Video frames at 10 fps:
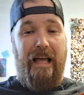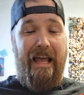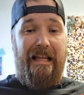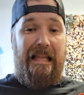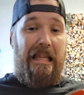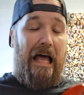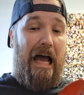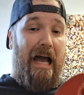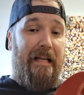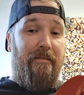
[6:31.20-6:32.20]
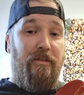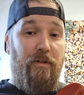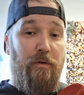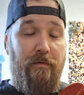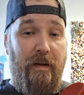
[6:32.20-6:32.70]
A lot of
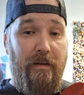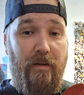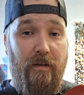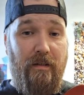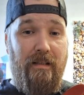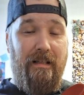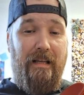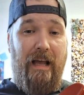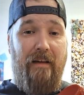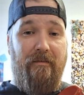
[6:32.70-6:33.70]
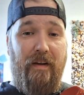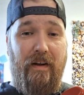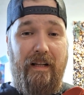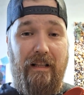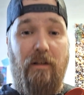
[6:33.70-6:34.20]
new Fenders have
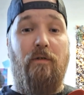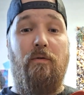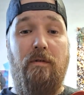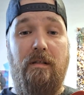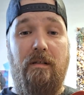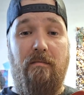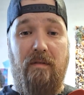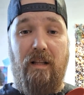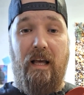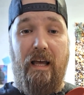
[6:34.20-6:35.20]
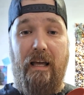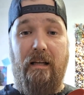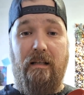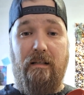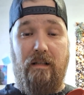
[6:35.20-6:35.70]
very loose
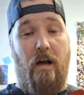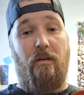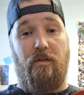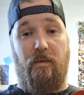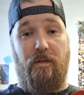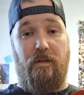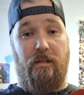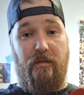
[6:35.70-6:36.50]
play toggle switches.